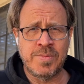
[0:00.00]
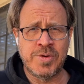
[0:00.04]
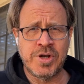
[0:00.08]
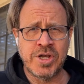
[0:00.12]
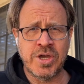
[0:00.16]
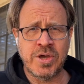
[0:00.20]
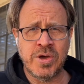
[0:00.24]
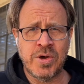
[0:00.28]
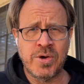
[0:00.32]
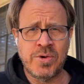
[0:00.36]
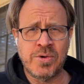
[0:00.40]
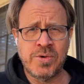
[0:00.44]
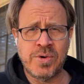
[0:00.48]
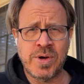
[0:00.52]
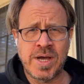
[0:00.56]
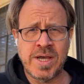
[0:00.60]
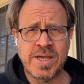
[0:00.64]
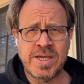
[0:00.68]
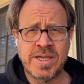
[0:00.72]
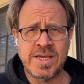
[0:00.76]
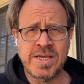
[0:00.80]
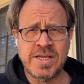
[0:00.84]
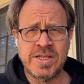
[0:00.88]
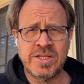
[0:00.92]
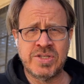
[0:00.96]
I'm going to go
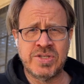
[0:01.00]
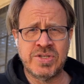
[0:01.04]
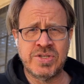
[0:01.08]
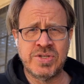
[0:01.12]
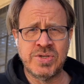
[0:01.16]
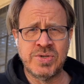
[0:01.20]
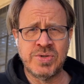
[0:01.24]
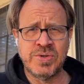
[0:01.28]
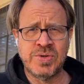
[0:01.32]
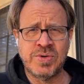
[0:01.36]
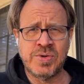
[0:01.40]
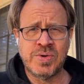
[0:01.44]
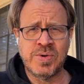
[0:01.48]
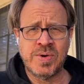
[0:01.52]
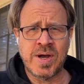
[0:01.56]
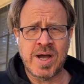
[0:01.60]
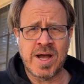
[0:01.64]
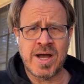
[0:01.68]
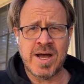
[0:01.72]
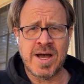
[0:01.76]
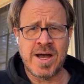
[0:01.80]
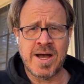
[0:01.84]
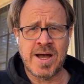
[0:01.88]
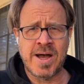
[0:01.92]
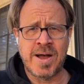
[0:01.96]

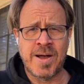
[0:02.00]
into